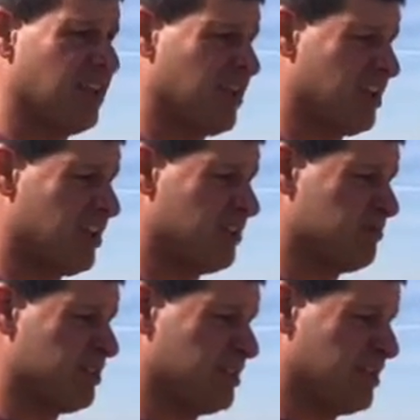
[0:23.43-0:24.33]
And
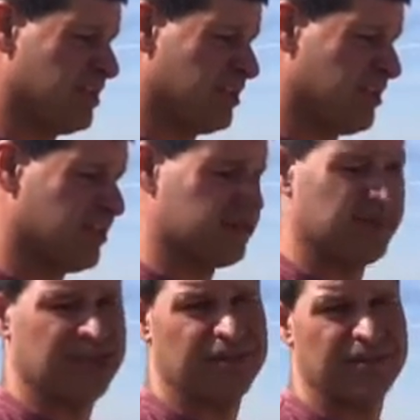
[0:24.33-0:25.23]
we cut it last
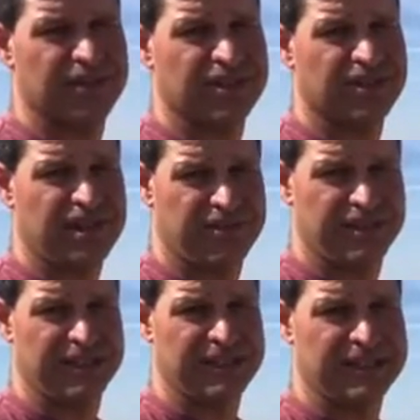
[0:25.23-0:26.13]
week for green feed.